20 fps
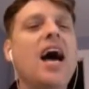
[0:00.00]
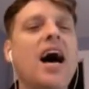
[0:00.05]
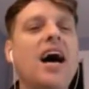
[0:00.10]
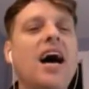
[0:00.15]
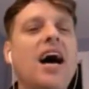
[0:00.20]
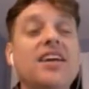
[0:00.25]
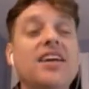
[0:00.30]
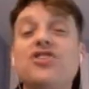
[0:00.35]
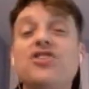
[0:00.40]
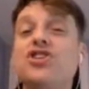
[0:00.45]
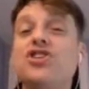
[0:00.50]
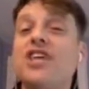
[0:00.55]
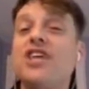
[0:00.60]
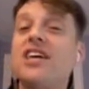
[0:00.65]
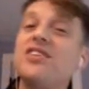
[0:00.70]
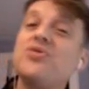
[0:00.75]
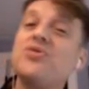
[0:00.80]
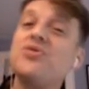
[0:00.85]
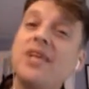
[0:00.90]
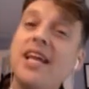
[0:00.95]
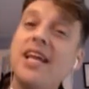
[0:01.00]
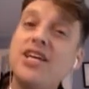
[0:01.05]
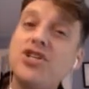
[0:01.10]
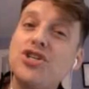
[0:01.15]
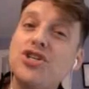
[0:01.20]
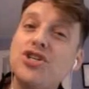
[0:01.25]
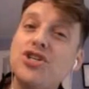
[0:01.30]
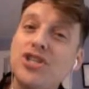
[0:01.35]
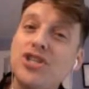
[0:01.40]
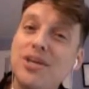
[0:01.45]
Another channel is
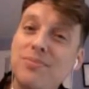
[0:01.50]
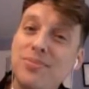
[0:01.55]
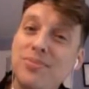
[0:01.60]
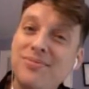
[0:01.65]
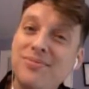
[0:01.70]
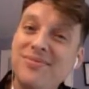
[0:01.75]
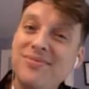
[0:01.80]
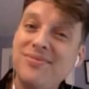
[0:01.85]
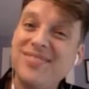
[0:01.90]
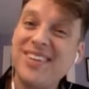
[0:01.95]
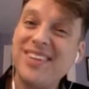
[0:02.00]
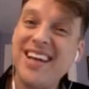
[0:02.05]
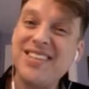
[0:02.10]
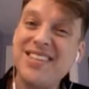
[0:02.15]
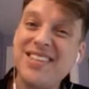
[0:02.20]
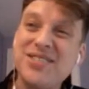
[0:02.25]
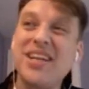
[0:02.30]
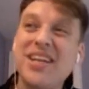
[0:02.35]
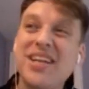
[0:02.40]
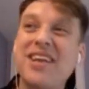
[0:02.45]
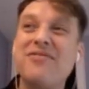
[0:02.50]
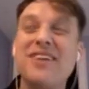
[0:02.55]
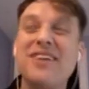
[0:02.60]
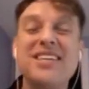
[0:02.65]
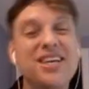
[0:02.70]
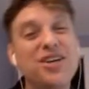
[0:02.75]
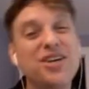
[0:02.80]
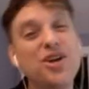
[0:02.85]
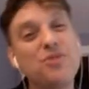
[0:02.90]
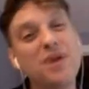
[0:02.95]
relationship. Okay, so like if I
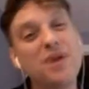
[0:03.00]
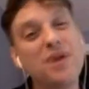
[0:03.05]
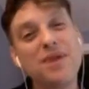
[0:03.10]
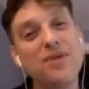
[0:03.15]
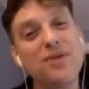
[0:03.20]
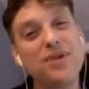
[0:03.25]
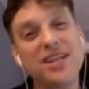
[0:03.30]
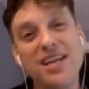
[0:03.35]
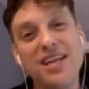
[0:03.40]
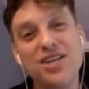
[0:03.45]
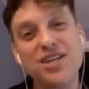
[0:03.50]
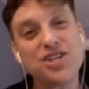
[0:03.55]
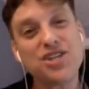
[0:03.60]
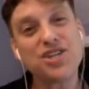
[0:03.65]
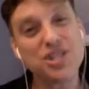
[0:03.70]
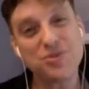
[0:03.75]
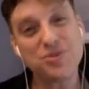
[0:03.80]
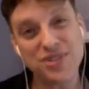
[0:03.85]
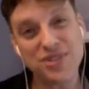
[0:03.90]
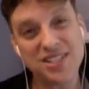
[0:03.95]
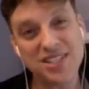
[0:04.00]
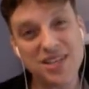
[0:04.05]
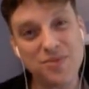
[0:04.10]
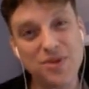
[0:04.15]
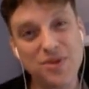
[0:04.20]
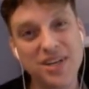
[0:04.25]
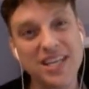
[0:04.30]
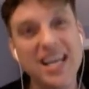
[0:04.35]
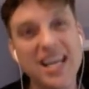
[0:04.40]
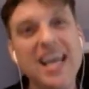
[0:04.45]
tell you about my relationship with
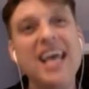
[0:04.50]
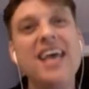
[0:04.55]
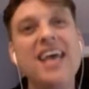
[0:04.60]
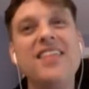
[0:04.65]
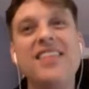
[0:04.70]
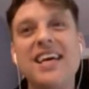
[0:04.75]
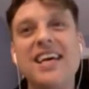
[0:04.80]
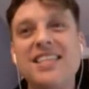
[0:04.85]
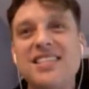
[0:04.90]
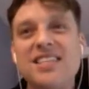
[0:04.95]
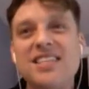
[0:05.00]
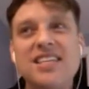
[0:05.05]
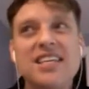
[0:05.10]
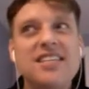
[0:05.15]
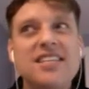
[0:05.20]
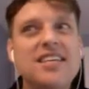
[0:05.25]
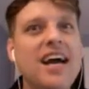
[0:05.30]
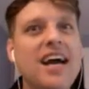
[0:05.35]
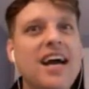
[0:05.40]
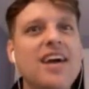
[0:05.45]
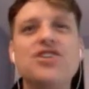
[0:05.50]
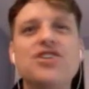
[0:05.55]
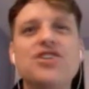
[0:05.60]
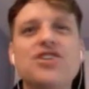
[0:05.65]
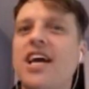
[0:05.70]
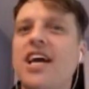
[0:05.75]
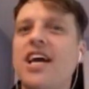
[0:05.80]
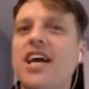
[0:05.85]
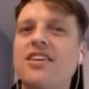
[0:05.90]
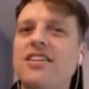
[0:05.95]
someone, that's an entire
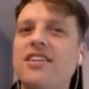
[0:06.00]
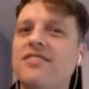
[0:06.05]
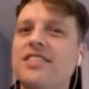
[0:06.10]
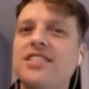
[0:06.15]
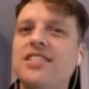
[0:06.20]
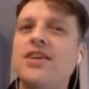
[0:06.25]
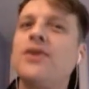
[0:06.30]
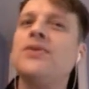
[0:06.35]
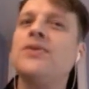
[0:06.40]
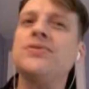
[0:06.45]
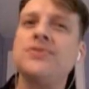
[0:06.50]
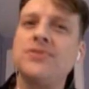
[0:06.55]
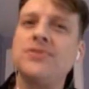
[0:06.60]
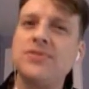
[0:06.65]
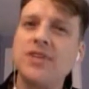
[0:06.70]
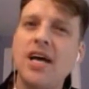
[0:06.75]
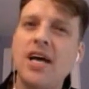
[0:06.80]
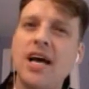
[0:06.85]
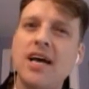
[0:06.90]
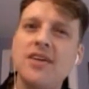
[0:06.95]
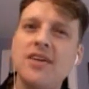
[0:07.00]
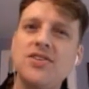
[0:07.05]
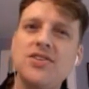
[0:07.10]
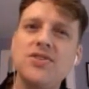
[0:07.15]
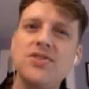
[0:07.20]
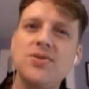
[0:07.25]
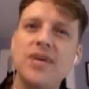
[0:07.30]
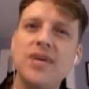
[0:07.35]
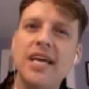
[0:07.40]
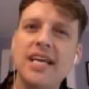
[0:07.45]
channel of its own uh,
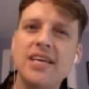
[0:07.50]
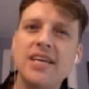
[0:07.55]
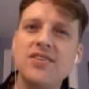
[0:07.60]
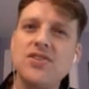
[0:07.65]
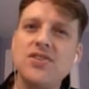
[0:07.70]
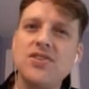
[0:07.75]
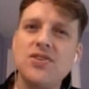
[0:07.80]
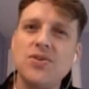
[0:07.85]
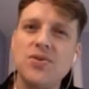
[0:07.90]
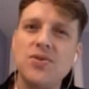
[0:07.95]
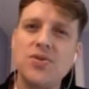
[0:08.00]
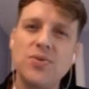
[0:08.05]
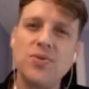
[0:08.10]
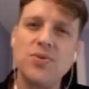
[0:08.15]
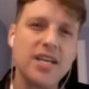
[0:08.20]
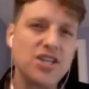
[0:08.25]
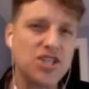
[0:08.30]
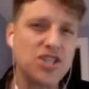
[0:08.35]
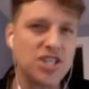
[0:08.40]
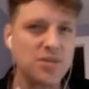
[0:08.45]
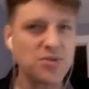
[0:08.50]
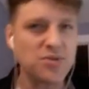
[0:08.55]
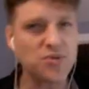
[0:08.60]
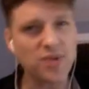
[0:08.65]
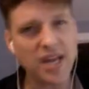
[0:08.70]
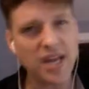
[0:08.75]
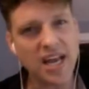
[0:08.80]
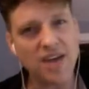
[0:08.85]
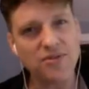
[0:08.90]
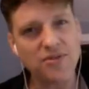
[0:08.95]
to get into the relationships
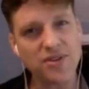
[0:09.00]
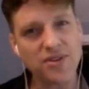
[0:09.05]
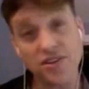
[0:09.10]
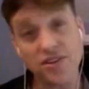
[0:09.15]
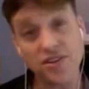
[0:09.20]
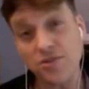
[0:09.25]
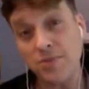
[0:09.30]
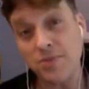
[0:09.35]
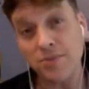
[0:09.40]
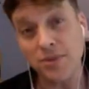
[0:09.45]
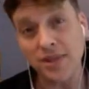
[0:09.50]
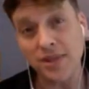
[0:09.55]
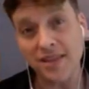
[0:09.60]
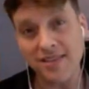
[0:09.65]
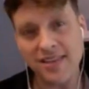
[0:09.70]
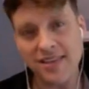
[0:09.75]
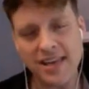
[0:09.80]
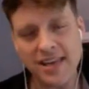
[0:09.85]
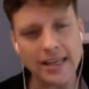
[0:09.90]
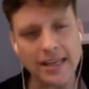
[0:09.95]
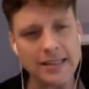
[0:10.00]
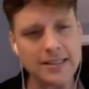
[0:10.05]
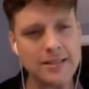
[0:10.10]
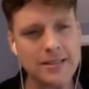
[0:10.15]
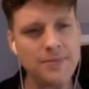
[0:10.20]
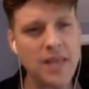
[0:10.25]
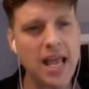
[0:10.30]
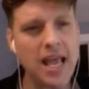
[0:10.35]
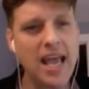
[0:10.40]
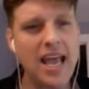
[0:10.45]
we have with other people and things.
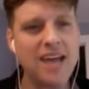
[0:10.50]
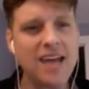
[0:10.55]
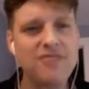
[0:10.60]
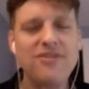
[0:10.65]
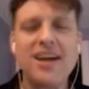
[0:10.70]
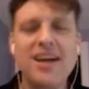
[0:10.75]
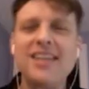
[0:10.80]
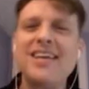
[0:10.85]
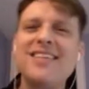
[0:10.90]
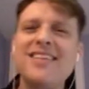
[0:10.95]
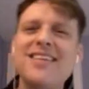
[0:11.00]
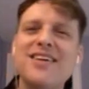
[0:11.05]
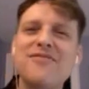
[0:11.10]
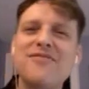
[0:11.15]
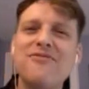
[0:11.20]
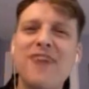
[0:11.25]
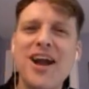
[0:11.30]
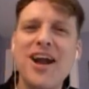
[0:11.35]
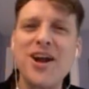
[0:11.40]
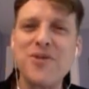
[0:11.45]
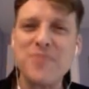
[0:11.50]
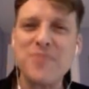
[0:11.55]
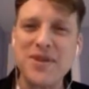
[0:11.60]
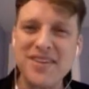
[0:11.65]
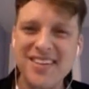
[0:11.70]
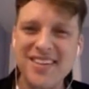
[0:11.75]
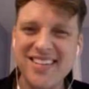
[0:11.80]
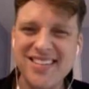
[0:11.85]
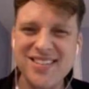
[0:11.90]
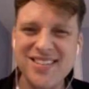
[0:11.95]
And finally, the
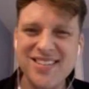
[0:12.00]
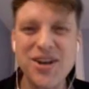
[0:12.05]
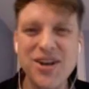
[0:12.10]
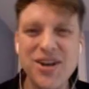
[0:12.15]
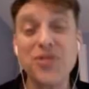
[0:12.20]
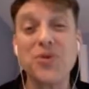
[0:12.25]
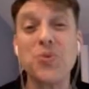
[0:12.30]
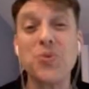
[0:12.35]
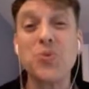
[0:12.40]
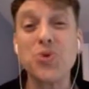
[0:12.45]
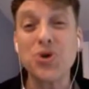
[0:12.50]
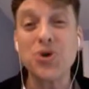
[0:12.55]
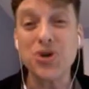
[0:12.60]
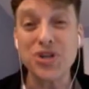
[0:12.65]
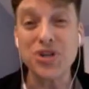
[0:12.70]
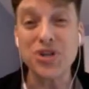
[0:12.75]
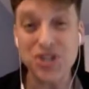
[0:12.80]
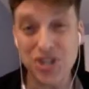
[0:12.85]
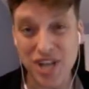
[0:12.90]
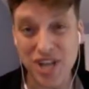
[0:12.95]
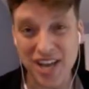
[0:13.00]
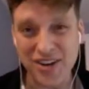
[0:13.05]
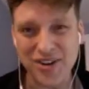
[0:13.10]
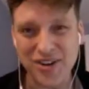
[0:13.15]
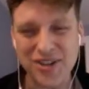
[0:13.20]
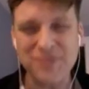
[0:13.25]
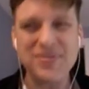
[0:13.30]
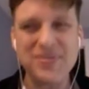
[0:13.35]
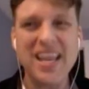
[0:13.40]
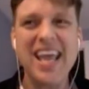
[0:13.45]
environment. This is called the world
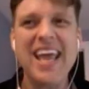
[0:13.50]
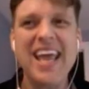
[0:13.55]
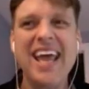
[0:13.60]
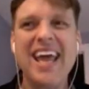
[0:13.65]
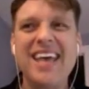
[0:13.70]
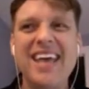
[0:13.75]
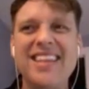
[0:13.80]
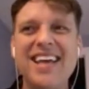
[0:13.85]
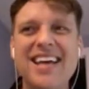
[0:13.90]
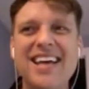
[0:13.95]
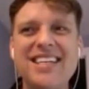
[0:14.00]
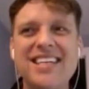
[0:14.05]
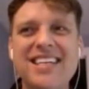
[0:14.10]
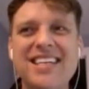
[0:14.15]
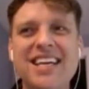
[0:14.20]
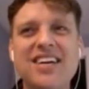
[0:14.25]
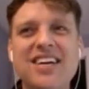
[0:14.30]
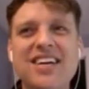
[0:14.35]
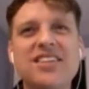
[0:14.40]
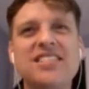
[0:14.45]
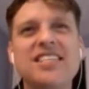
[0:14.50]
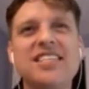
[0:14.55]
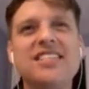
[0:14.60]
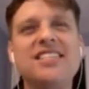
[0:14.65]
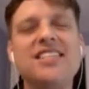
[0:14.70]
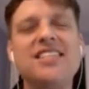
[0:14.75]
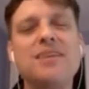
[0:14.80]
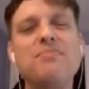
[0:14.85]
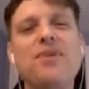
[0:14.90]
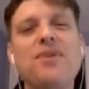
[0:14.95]
channel. And the idea here is that
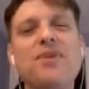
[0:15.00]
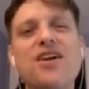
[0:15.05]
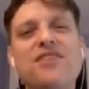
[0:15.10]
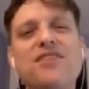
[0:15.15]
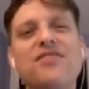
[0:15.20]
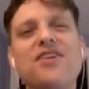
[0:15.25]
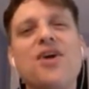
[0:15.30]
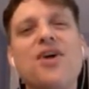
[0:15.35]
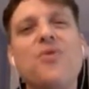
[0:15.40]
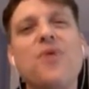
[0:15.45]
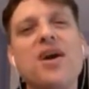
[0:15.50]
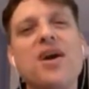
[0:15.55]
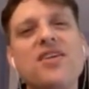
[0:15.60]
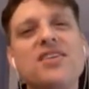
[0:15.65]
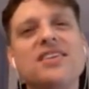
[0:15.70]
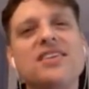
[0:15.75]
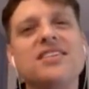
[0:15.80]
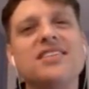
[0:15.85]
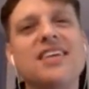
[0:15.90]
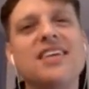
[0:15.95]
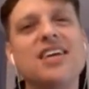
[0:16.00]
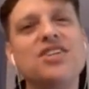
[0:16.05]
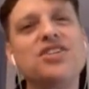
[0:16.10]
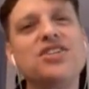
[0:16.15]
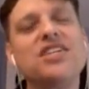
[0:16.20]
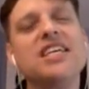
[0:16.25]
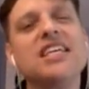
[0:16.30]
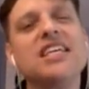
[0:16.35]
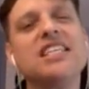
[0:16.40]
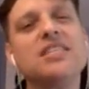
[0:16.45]
some part of our awareness is
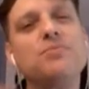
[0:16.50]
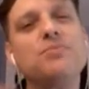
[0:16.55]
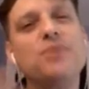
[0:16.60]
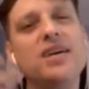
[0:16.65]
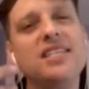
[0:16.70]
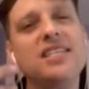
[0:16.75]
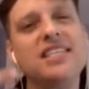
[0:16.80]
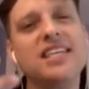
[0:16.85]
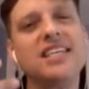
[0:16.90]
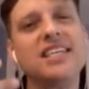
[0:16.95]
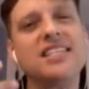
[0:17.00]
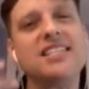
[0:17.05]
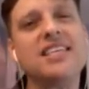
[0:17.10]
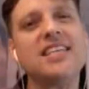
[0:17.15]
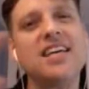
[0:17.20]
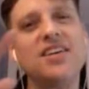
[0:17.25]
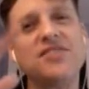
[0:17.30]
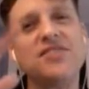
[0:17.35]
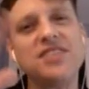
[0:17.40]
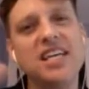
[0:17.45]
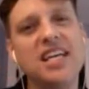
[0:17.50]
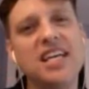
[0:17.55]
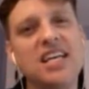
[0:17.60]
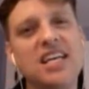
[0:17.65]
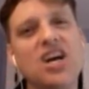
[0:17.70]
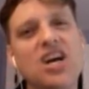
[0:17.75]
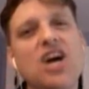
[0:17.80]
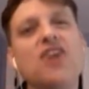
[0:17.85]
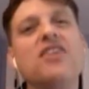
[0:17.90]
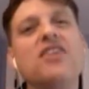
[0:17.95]
actually expressing itself
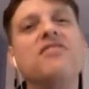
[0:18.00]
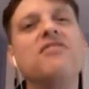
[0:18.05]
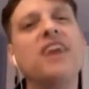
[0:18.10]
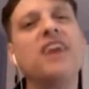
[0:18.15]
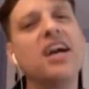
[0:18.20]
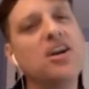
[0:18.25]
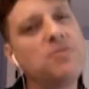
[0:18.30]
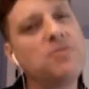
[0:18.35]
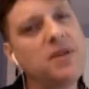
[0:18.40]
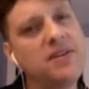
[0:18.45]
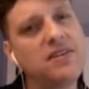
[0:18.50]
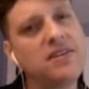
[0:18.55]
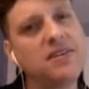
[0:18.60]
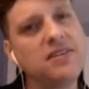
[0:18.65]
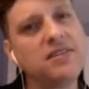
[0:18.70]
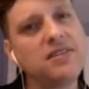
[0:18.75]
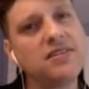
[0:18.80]
in our environment.